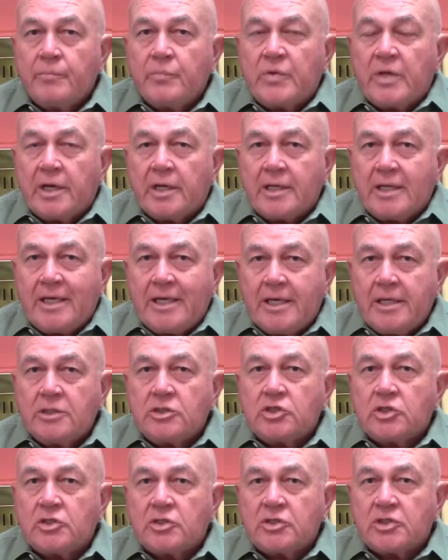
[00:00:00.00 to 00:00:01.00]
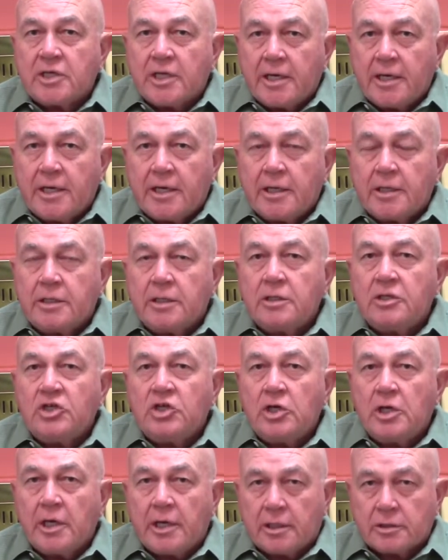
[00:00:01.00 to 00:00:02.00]
that each said,
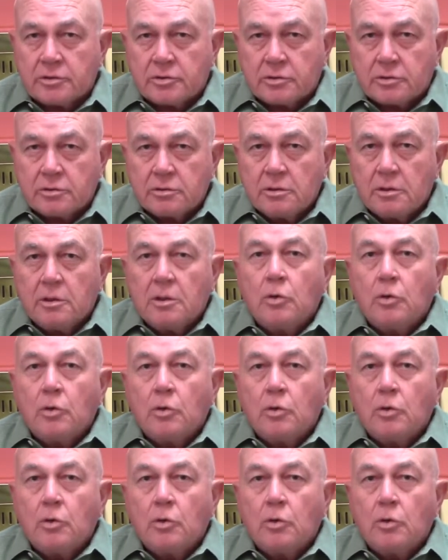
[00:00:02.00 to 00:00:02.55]
yes,